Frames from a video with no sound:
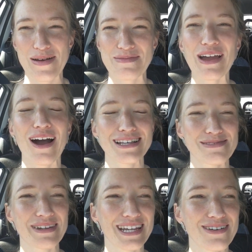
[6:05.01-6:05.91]
He asked
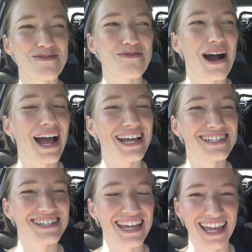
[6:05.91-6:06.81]
me, why
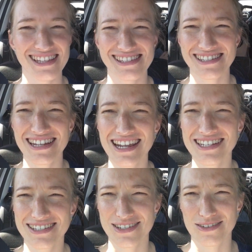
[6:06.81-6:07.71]
do kids need
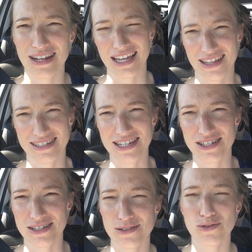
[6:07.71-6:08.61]
to like their
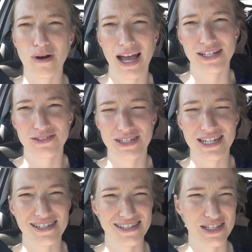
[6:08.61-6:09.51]
teachers, or why do
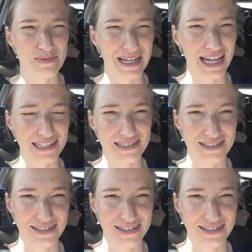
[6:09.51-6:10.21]
teachers need to be liked?